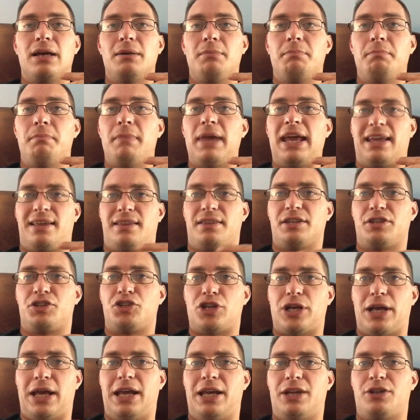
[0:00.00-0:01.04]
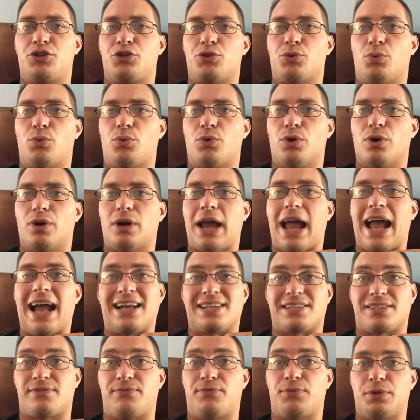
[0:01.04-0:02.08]
make the change or
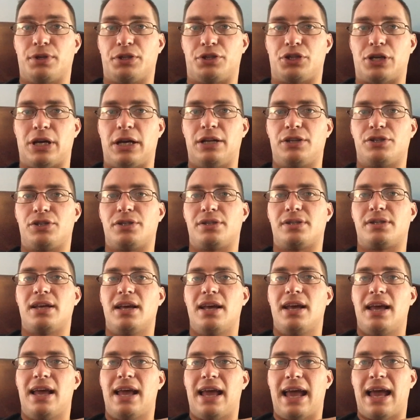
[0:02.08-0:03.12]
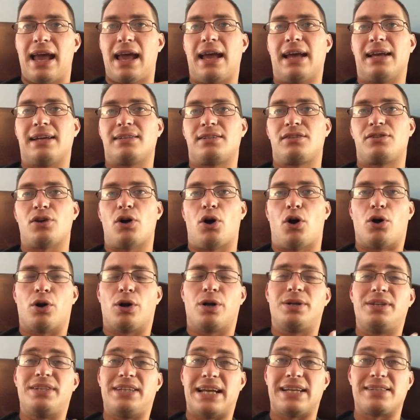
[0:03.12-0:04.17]
ask for the changes as
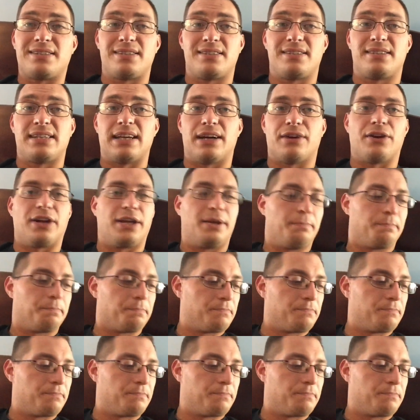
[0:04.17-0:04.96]
are necessary.